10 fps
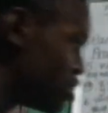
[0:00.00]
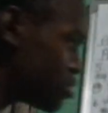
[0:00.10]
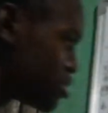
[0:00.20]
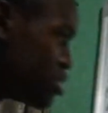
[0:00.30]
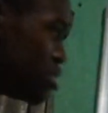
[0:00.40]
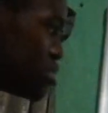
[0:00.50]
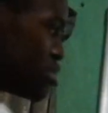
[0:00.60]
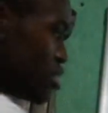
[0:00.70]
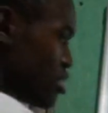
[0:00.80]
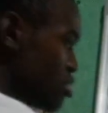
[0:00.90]
So since
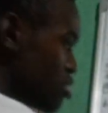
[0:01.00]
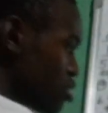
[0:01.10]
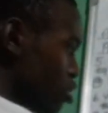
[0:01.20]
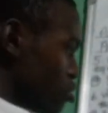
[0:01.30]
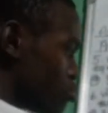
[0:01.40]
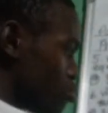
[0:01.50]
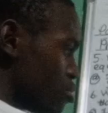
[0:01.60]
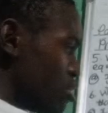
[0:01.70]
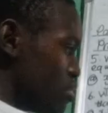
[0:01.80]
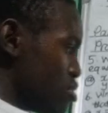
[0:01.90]
t is equal to
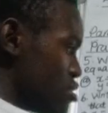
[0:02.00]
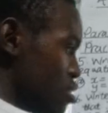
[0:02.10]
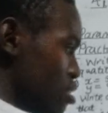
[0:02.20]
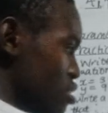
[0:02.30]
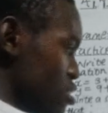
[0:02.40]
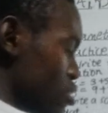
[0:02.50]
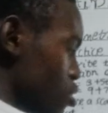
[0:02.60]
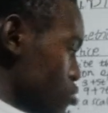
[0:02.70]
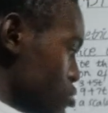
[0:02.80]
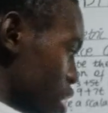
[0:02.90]
this, t is
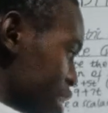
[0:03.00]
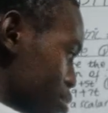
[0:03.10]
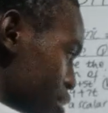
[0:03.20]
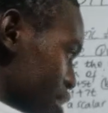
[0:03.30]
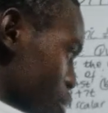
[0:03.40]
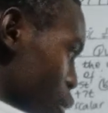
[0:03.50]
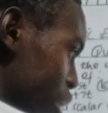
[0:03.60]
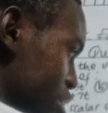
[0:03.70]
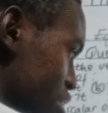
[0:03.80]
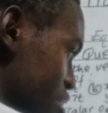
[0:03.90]
equal to that, we
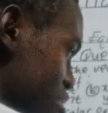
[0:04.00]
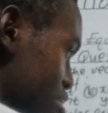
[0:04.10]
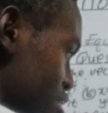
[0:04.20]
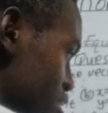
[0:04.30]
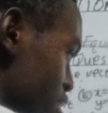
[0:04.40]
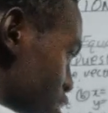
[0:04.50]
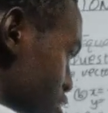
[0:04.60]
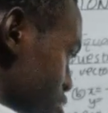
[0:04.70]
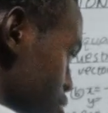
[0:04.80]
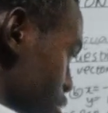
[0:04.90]
equate these
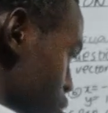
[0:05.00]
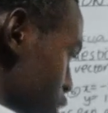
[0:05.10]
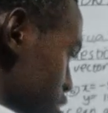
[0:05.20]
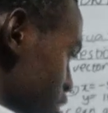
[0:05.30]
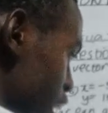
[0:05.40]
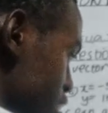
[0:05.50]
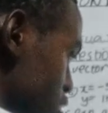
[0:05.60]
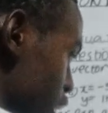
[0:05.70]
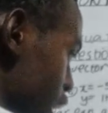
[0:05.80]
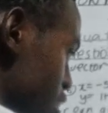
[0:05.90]
things. We equate
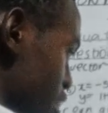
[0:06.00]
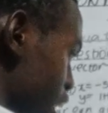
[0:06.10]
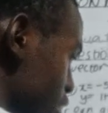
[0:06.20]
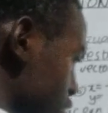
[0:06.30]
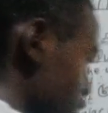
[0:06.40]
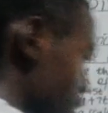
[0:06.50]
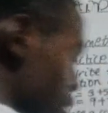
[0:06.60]
that and that.